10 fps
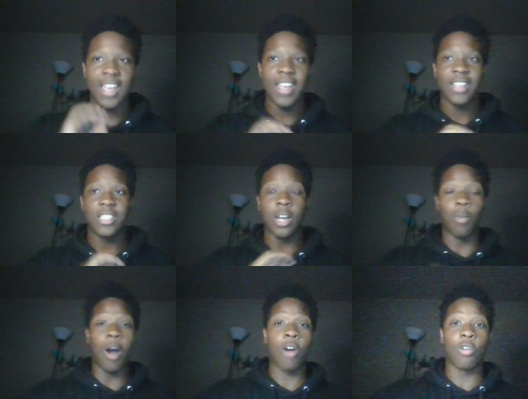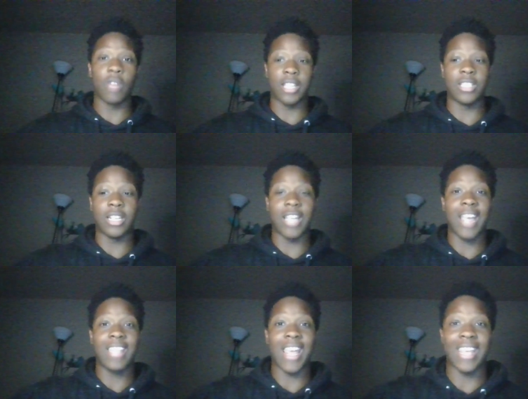Tomorrow is the day
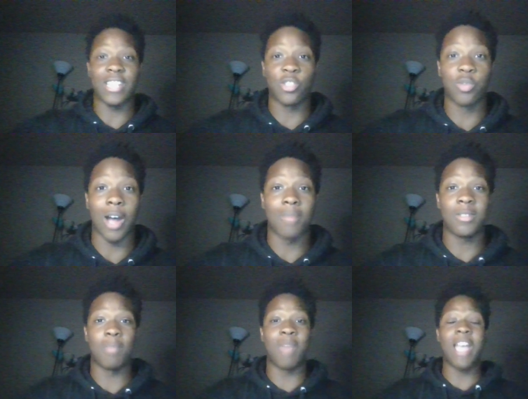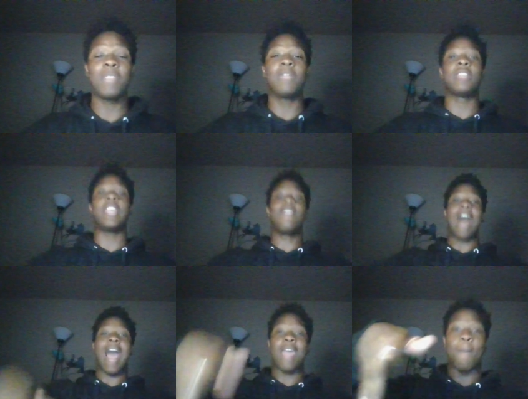that it drops. Best believe
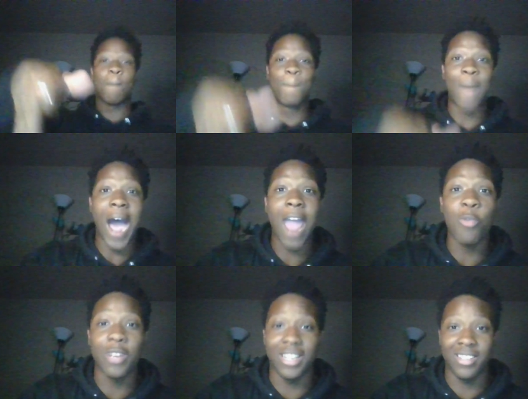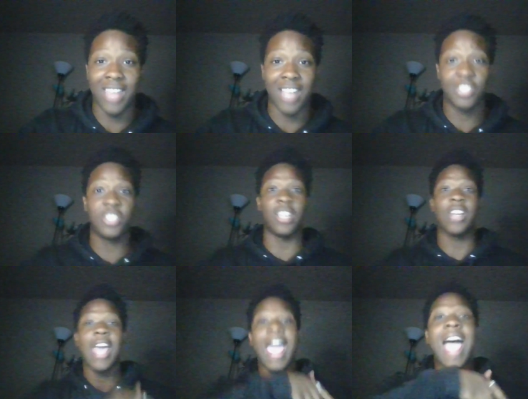I am pirating that shit
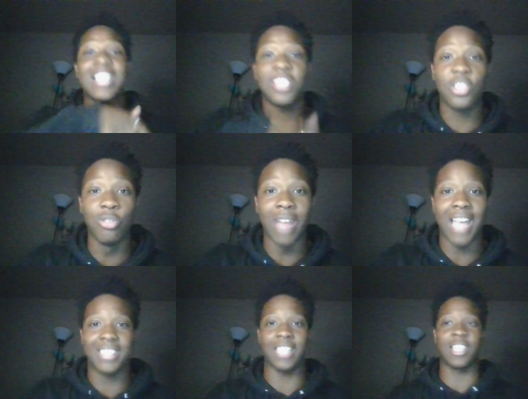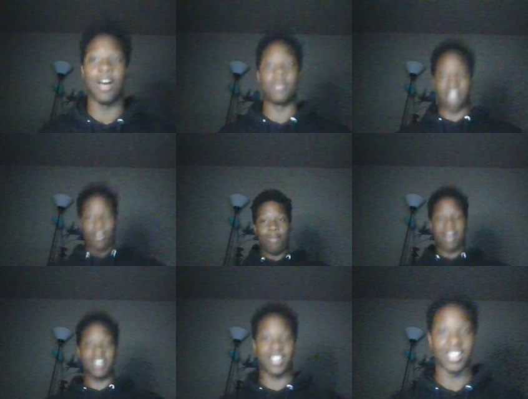as soon as it comes out, my
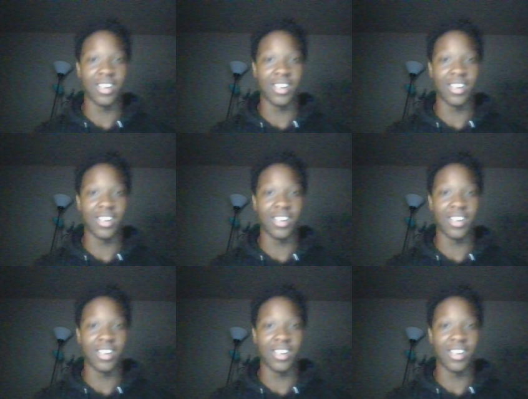nigga.